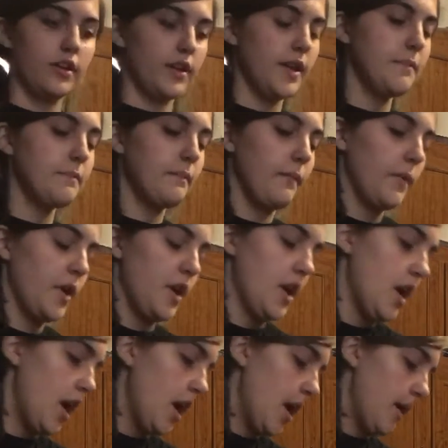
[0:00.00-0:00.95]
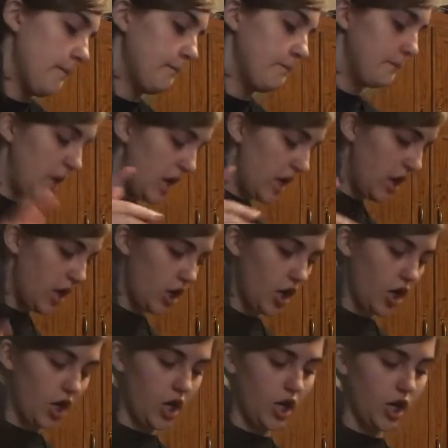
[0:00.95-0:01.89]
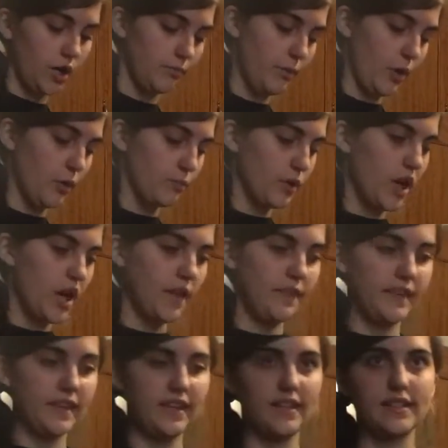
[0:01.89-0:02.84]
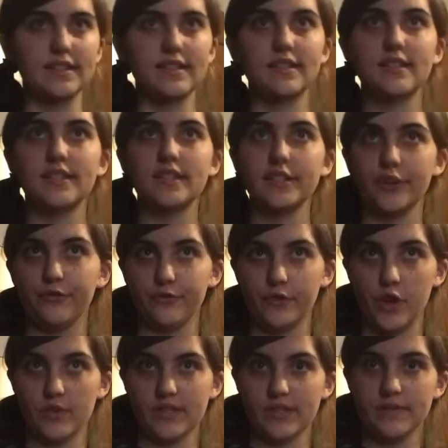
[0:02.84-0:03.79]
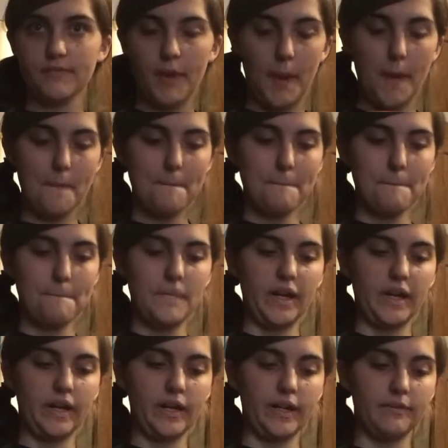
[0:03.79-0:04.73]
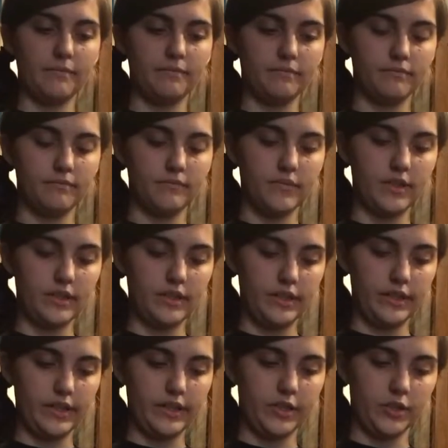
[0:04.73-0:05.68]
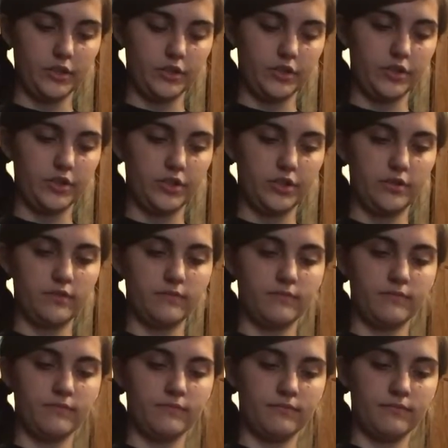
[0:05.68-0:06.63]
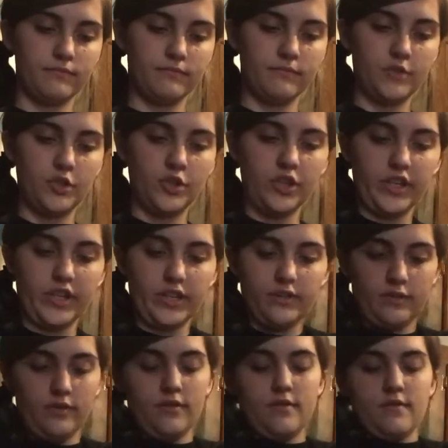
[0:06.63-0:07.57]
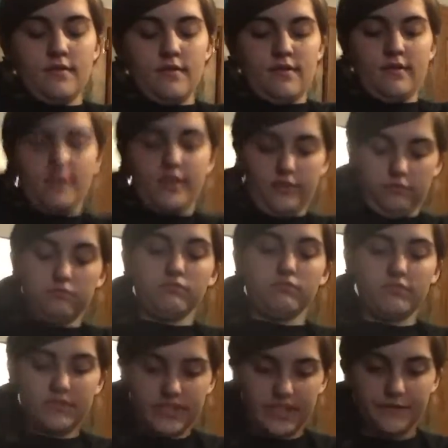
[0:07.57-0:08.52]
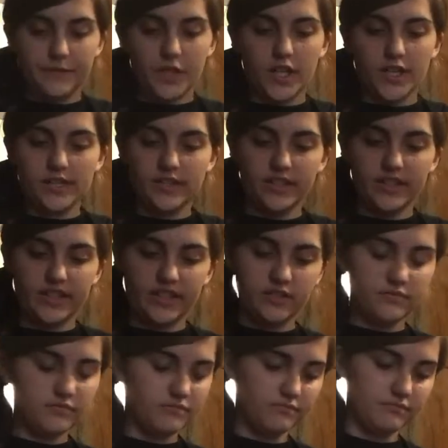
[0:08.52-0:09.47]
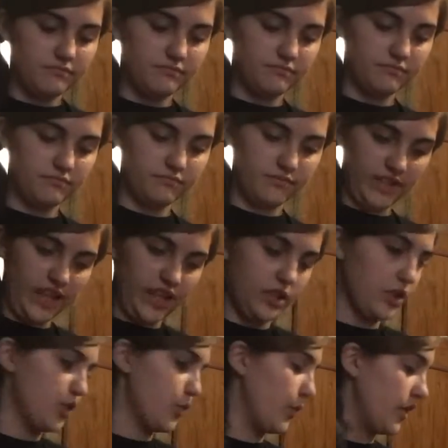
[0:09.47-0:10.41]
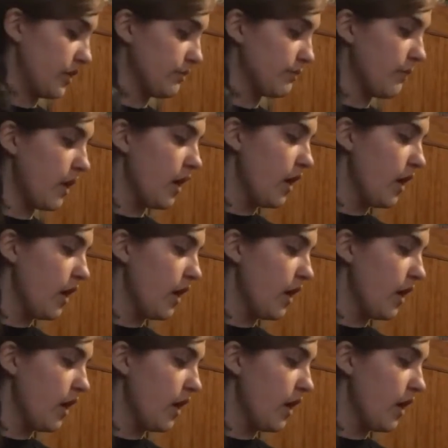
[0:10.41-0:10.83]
Okay. Our bone broth is still frozen, but it'll cook in, it'll defrost in there. That looked weird.